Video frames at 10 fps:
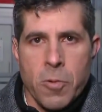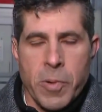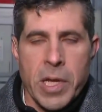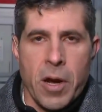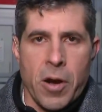
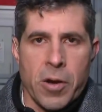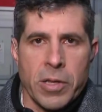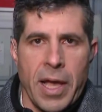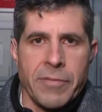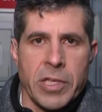We
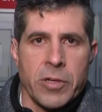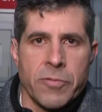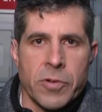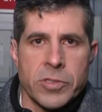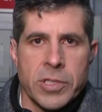are live at the
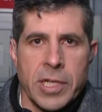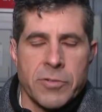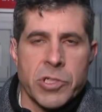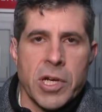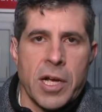
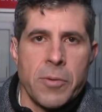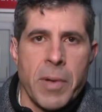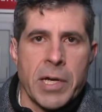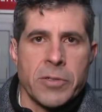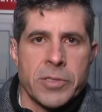University of Chicago
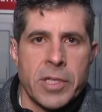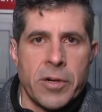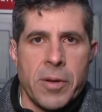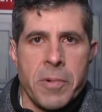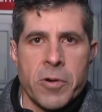Medical Center.